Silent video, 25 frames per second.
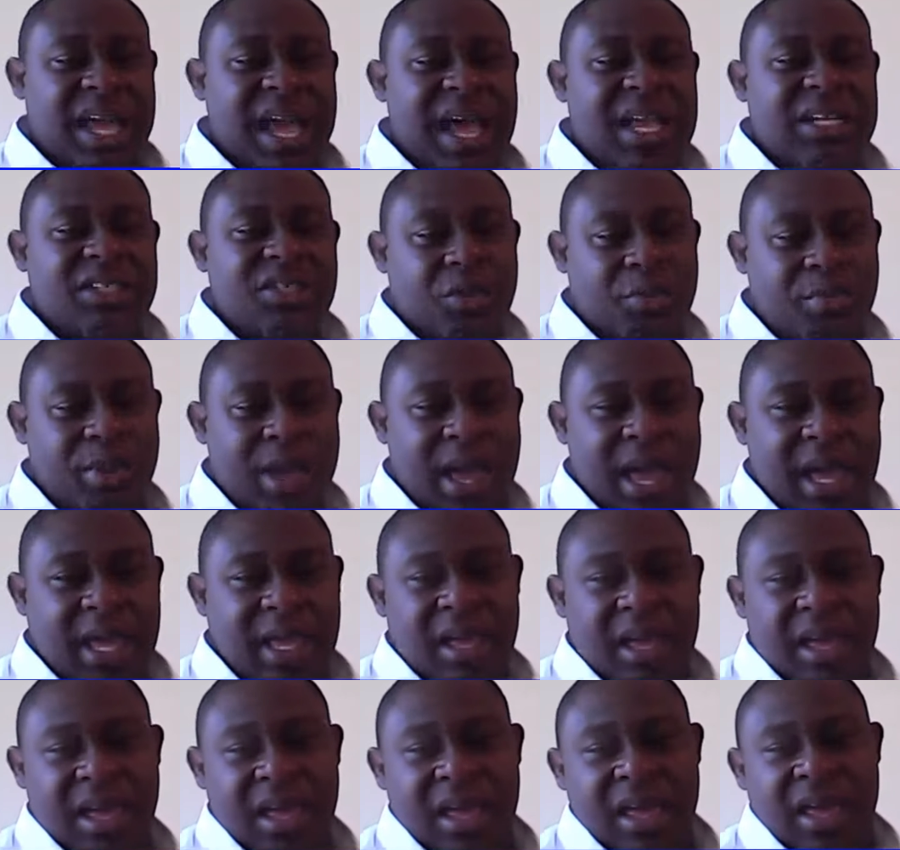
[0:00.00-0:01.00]
has your back.
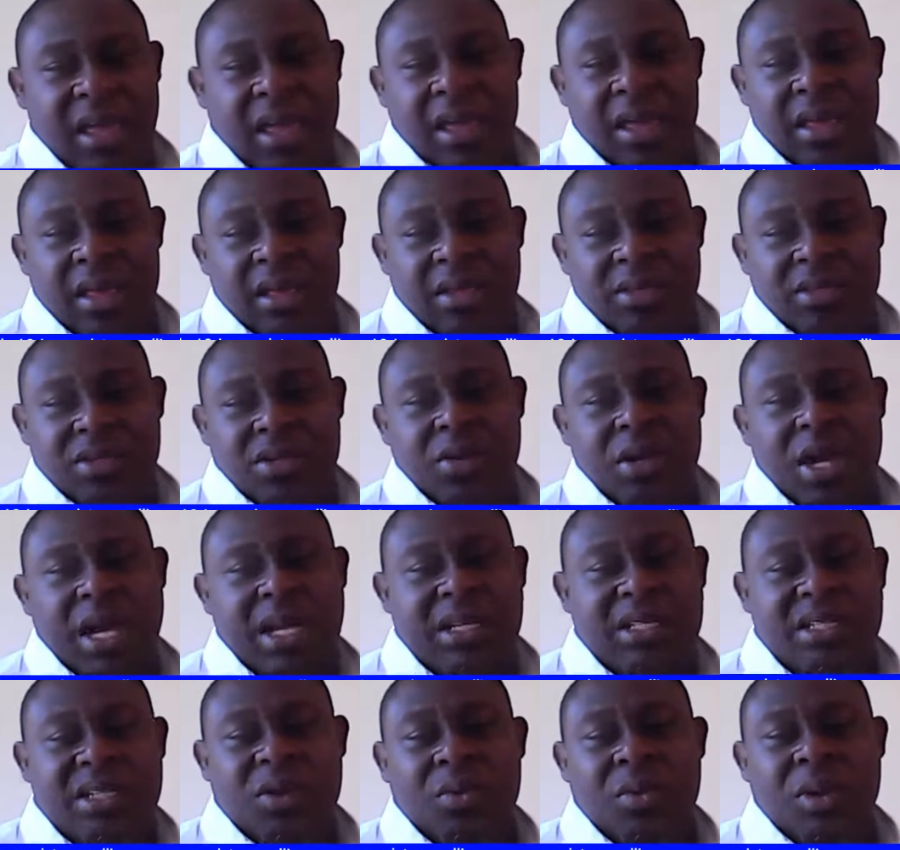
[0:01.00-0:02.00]
So
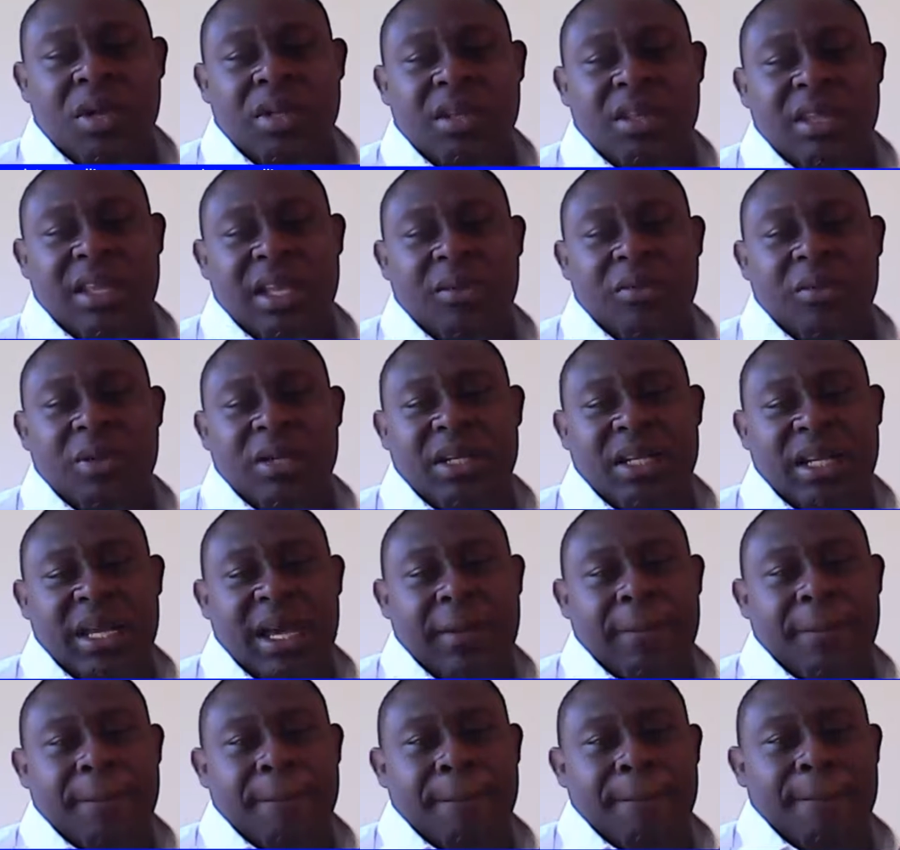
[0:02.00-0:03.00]
that's the one thing with that.